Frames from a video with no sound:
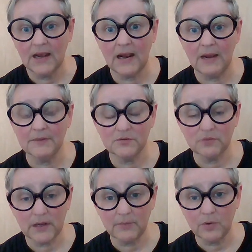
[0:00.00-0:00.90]
It's
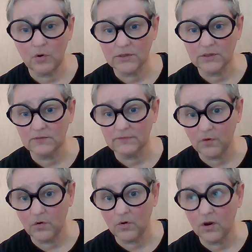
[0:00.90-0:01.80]
really important
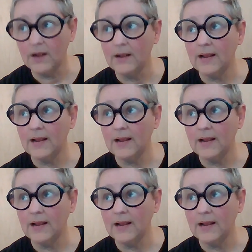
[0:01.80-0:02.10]
for